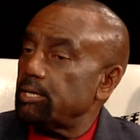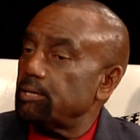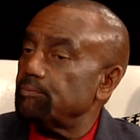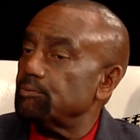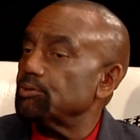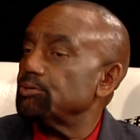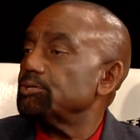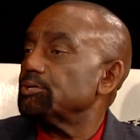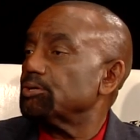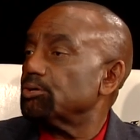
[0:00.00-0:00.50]
even
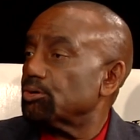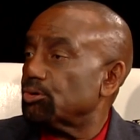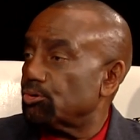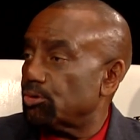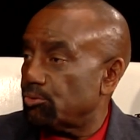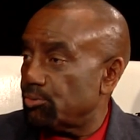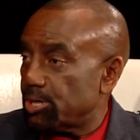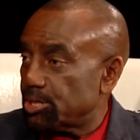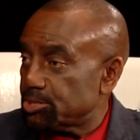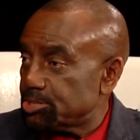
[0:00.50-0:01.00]
though you don't go
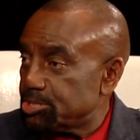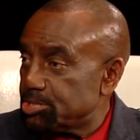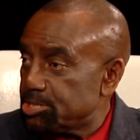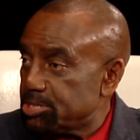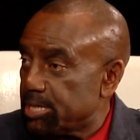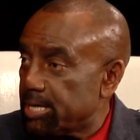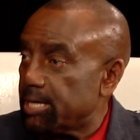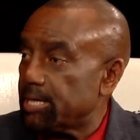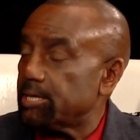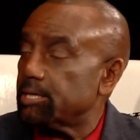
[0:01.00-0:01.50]
around
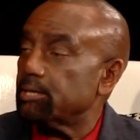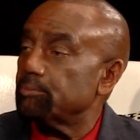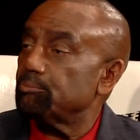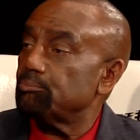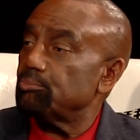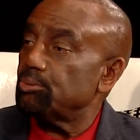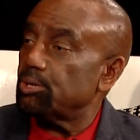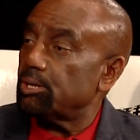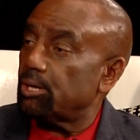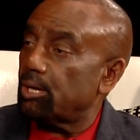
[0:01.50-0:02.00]
saying
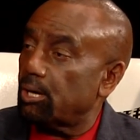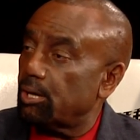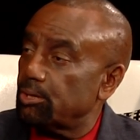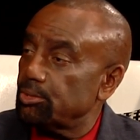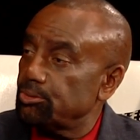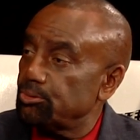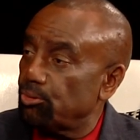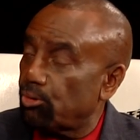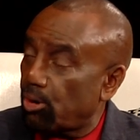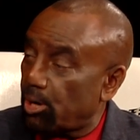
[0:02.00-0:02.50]
it, but
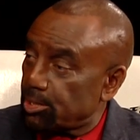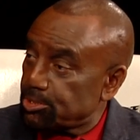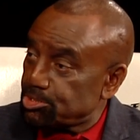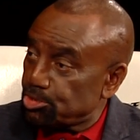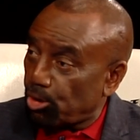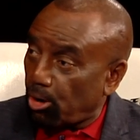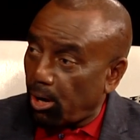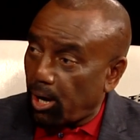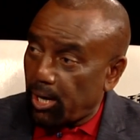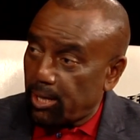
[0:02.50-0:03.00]
you are
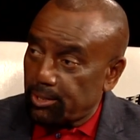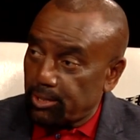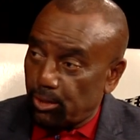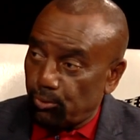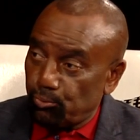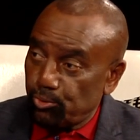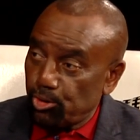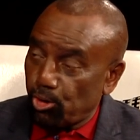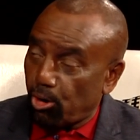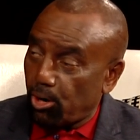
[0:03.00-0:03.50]
taught that
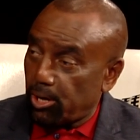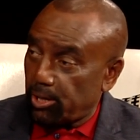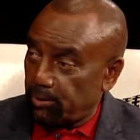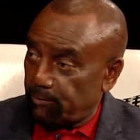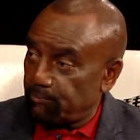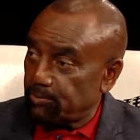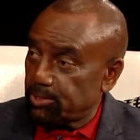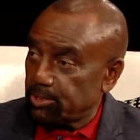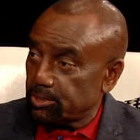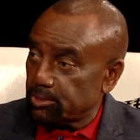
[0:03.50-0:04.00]
we are
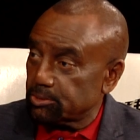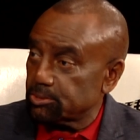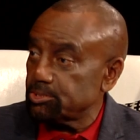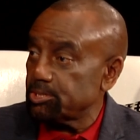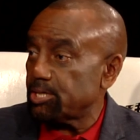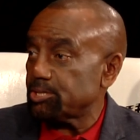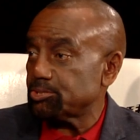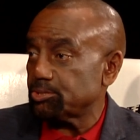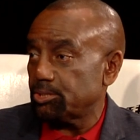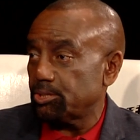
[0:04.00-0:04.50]
infidels,
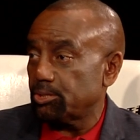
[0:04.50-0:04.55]
yes or